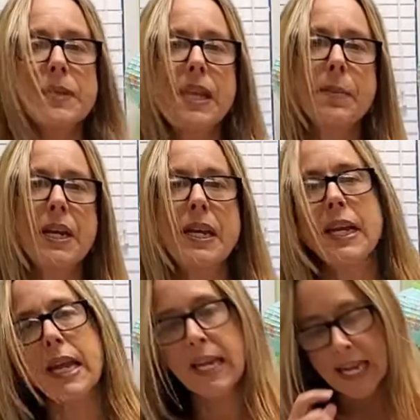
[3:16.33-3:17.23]
lemon
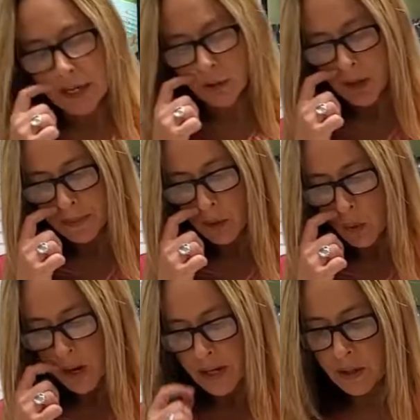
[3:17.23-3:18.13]
and 8 drops
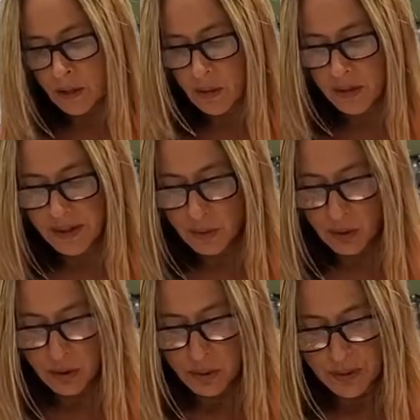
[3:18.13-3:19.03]
orange. So our
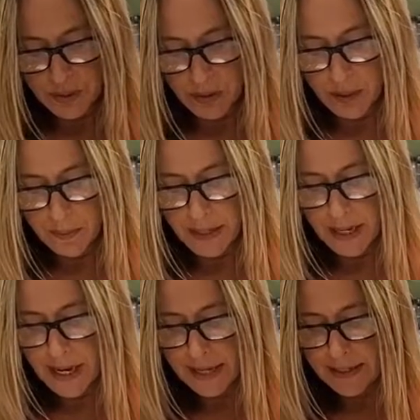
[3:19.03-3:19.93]
citrus oils are going to be the
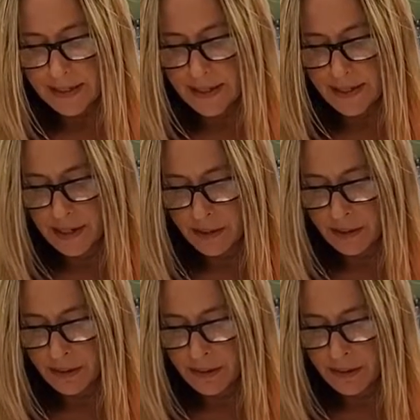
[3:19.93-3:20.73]
highest in here.